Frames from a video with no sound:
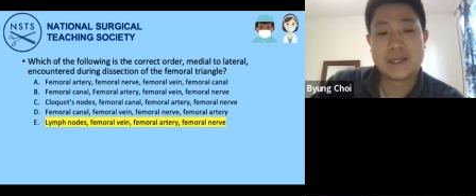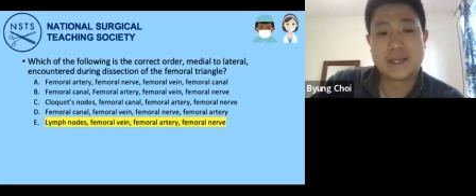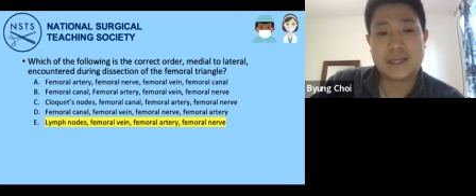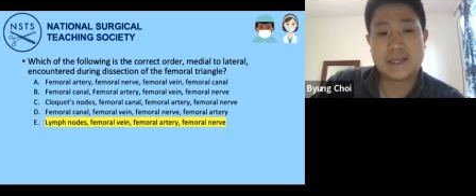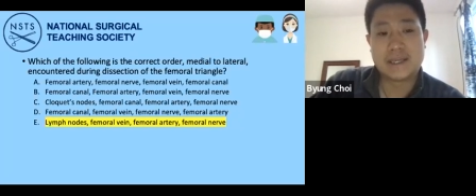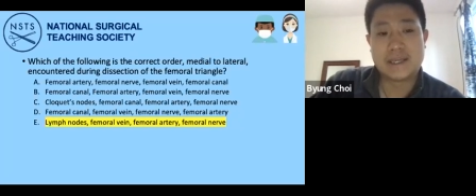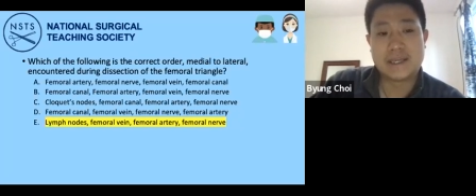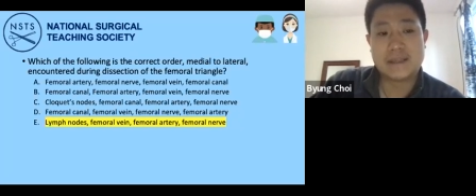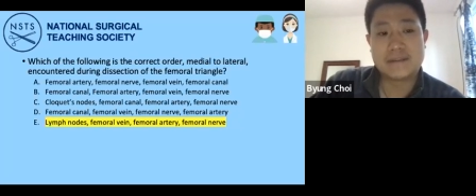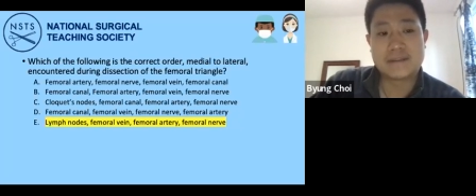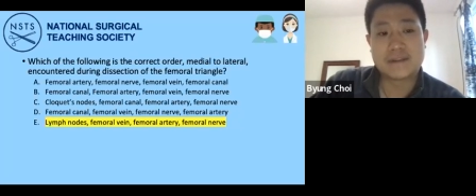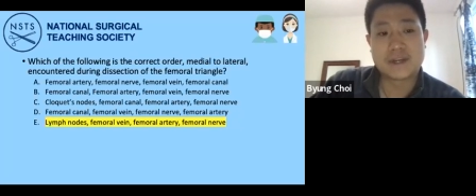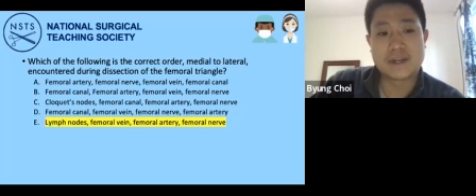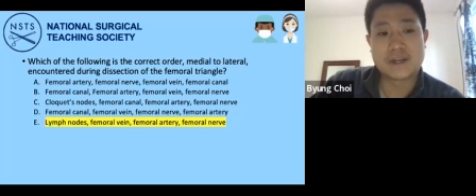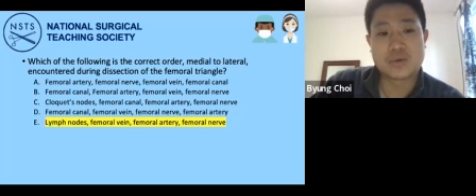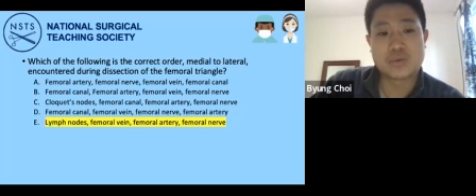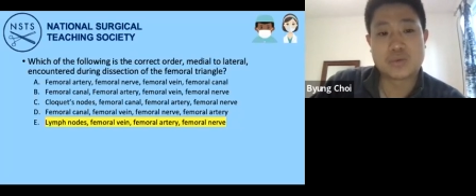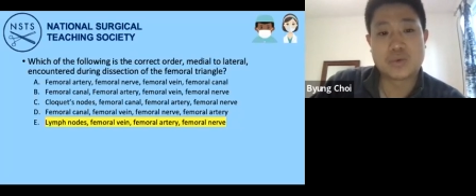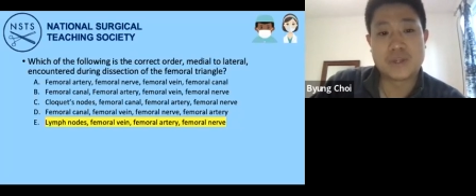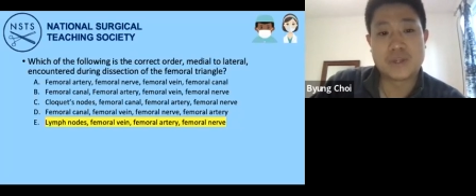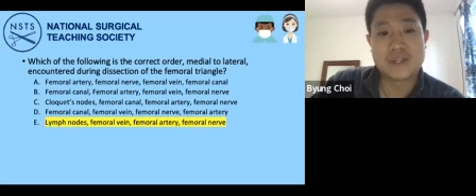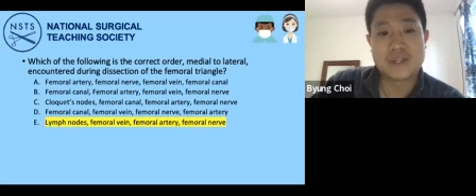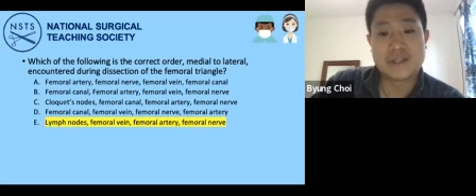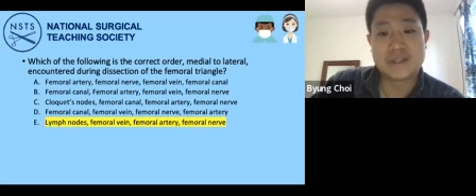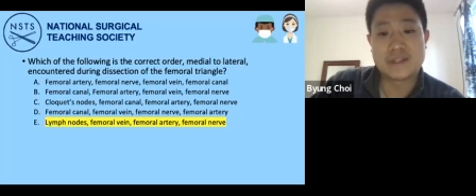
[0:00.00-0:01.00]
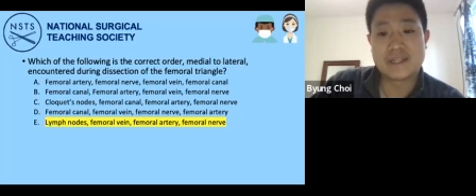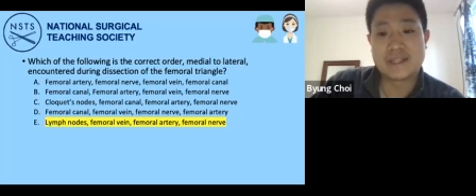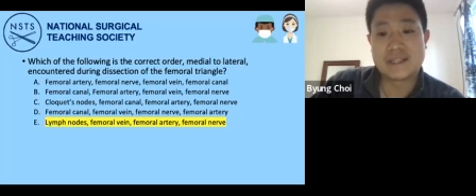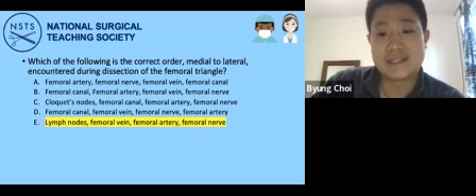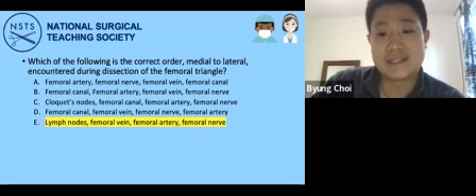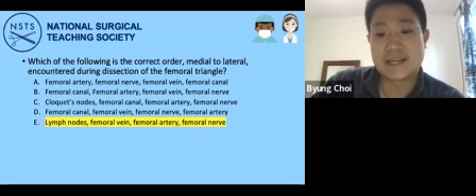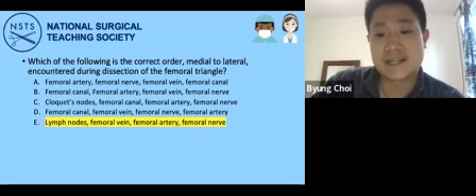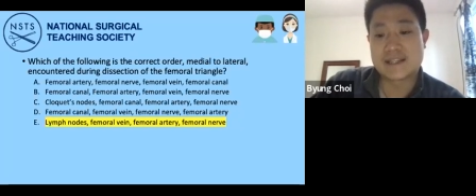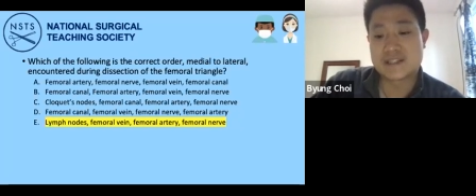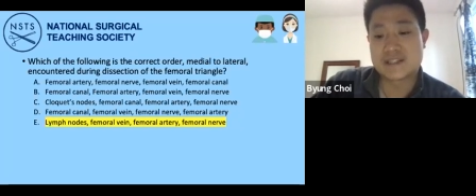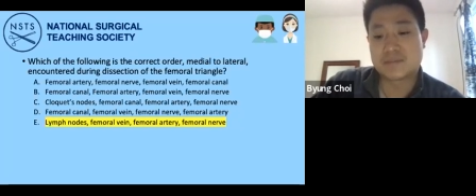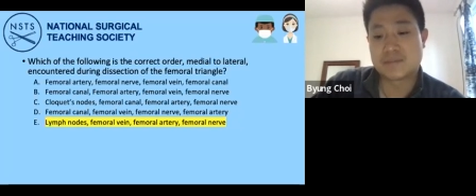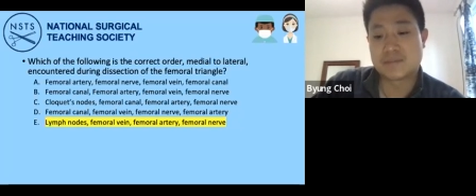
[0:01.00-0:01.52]
either within the
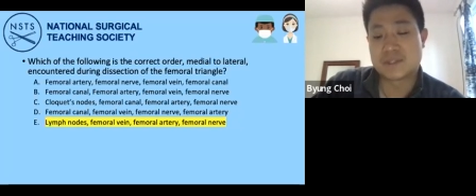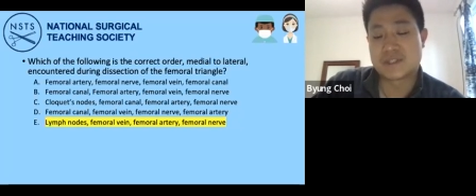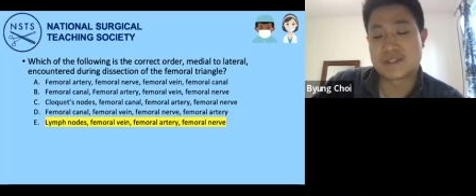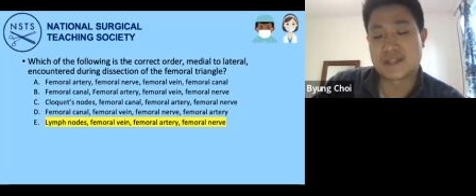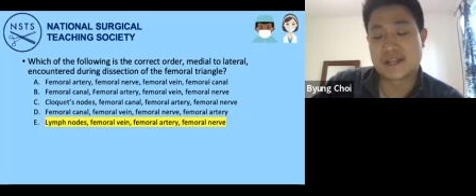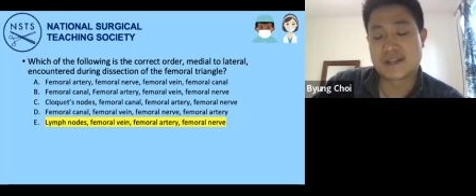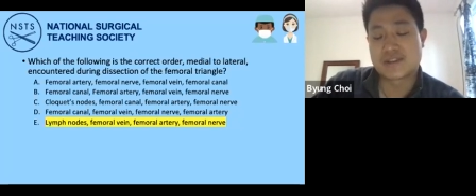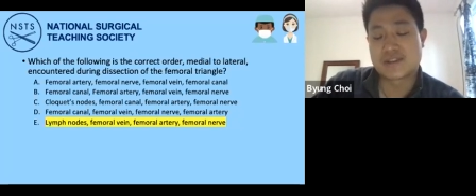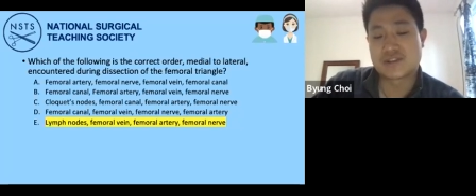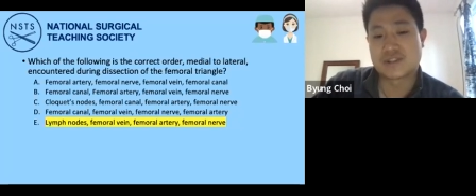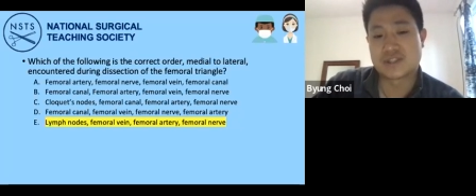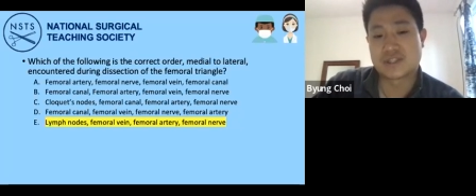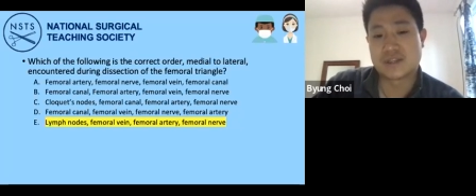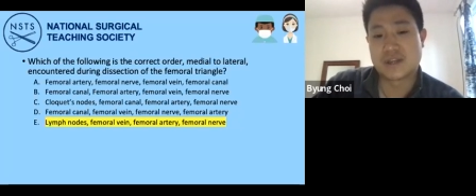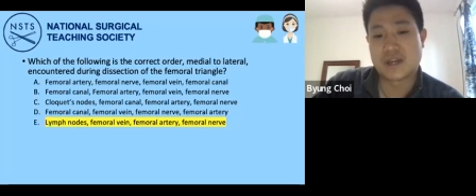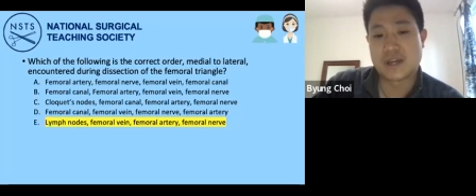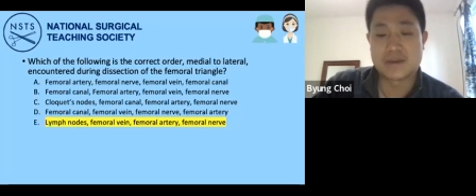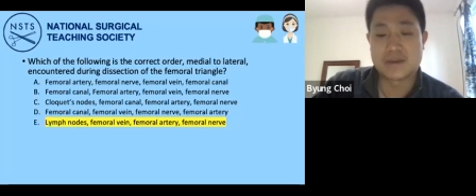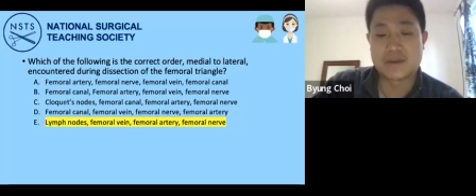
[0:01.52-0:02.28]
anatomy section